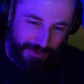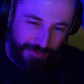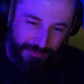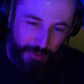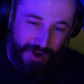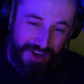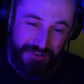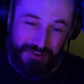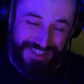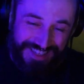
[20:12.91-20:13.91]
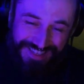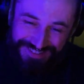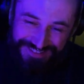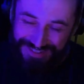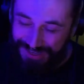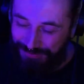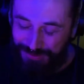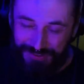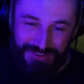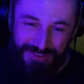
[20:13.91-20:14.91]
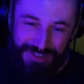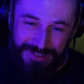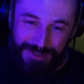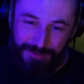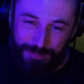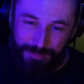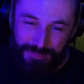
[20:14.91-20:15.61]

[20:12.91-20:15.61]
or 400. So you have to you have to